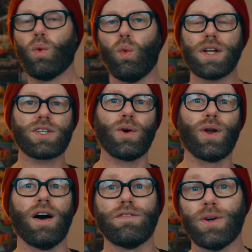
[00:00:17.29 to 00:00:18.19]
What's
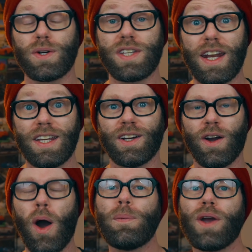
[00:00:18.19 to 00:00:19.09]
going on, folks? Eddie here.
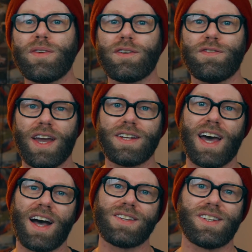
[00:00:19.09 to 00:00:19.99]
I hope you're having a
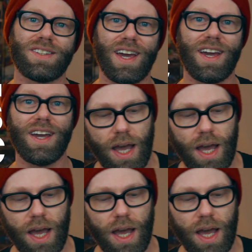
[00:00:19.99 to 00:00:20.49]
fantastic day.